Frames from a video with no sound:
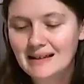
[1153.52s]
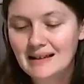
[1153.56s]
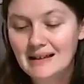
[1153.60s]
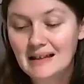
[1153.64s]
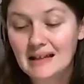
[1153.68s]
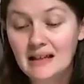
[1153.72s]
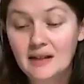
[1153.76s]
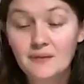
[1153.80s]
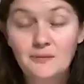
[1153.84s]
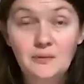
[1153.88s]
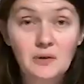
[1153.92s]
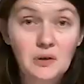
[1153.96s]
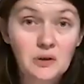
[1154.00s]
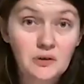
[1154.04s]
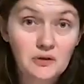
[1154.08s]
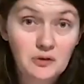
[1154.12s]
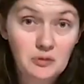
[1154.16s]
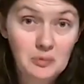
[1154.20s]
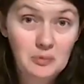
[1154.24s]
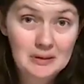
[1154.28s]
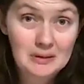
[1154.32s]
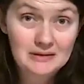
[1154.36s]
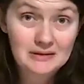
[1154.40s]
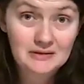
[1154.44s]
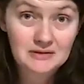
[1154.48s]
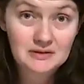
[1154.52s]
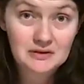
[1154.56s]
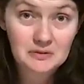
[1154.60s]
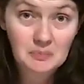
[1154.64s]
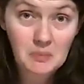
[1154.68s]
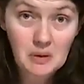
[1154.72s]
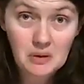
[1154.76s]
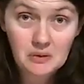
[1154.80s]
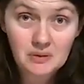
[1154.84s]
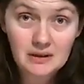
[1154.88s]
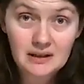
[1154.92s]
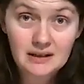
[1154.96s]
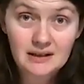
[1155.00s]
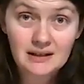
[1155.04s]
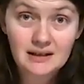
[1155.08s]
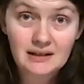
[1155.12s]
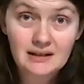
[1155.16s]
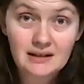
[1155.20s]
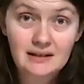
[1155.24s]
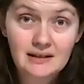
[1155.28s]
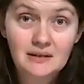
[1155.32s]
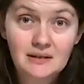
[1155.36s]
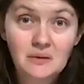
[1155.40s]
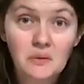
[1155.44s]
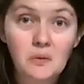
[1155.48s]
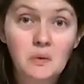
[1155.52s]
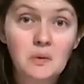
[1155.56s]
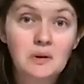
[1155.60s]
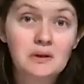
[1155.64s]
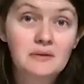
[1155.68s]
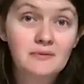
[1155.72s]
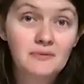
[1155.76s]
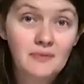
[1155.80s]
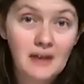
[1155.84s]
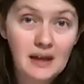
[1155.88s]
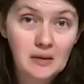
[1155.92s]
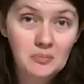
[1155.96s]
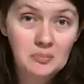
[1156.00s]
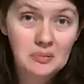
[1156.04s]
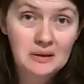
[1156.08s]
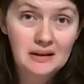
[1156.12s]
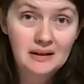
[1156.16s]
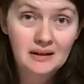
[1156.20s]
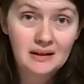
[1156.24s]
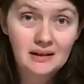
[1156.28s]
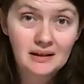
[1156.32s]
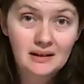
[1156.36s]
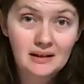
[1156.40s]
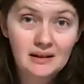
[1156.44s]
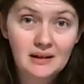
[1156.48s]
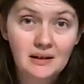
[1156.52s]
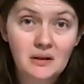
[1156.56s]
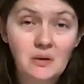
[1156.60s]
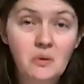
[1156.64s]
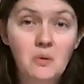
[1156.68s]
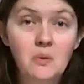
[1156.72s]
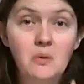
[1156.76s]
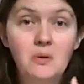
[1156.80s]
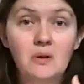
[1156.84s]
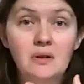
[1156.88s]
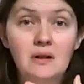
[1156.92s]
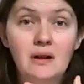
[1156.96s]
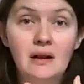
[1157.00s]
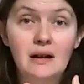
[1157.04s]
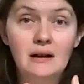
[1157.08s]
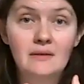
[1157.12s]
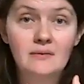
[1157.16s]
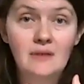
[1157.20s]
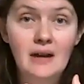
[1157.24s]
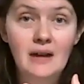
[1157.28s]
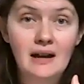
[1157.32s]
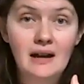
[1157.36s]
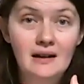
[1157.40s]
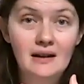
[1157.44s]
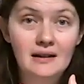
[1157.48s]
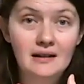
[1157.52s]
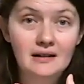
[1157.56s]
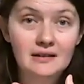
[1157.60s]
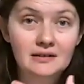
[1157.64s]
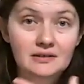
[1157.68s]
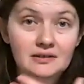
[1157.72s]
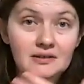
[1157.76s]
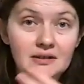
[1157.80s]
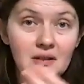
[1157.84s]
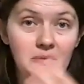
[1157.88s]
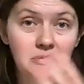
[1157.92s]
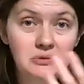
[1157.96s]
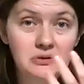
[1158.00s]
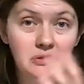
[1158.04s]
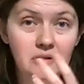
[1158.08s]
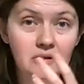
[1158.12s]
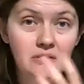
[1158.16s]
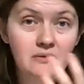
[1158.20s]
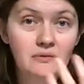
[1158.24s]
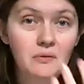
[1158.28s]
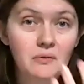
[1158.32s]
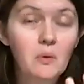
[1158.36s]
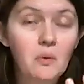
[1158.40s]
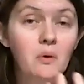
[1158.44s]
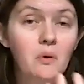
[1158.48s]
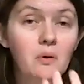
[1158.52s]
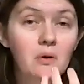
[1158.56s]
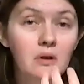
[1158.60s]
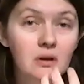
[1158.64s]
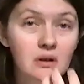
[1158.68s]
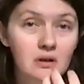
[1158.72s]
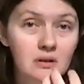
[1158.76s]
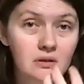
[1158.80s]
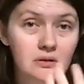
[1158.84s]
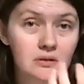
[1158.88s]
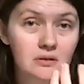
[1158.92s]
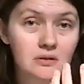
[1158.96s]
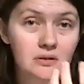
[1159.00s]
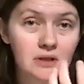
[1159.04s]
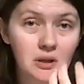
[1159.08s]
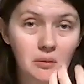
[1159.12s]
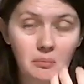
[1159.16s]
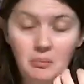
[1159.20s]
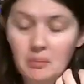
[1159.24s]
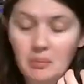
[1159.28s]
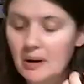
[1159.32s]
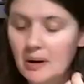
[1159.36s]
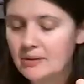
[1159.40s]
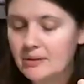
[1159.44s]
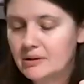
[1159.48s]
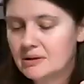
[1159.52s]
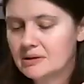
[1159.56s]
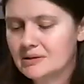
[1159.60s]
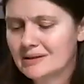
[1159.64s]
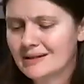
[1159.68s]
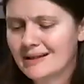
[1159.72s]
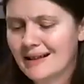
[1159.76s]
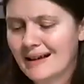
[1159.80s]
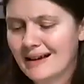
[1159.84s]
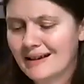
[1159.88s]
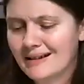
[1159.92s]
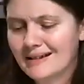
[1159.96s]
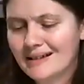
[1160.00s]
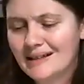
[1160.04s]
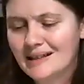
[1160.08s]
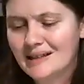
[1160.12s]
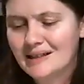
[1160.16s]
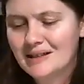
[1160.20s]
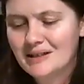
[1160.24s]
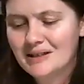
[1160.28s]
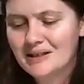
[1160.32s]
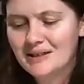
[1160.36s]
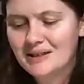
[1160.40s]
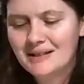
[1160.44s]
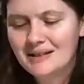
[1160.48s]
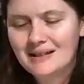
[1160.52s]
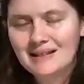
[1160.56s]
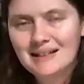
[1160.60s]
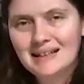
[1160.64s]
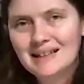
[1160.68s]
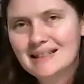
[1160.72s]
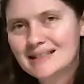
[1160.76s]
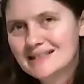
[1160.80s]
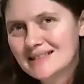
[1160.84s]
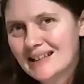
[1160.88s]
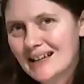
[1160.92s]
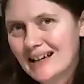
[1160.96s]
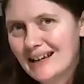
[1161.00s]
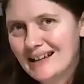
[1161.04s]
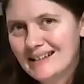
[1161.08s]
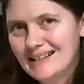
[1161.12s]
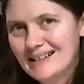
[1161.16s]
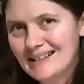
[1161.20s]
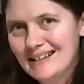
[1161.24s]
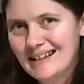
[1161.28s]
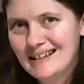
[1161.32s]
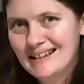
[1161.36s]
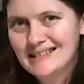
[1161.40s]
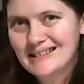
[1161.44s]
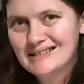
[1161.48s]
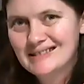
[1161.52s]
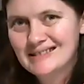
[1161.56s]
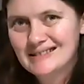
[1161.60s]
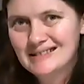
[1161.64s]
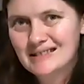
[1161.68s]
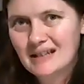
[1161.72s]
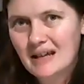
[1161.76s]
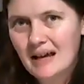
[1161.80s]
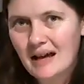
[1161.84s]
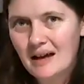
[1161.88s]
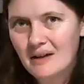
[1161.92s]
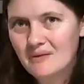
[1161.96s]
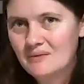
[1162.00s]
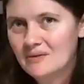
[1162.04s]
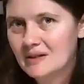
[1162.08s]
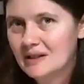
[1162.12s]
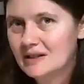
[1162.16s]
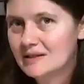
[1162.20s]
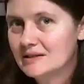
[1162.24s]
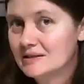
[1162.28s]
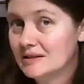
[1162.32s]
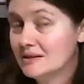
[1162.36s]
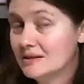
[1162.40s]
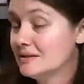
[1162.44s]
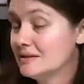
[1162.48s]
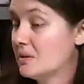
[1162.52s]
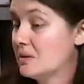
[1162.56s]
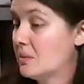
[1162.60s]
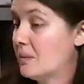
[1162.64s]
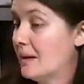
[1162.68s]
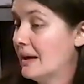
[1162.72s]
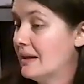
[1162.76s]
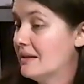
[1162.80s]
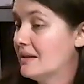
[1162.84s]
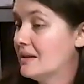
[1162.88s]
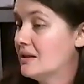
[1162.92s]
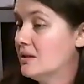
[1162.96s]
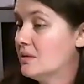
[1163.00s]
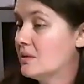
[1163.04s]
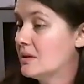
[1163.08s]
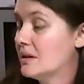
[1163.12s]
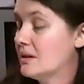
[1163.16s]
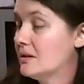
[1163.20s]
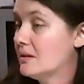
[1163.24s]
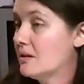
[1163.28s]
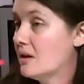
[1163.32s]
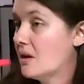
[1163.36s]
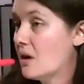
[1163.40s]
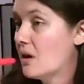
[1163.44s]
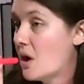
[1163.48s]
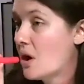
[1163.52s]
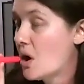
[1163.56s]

If you've been smoking or vaping or have had some sort of oral component to that, it's kind of nice to have this as a way that you can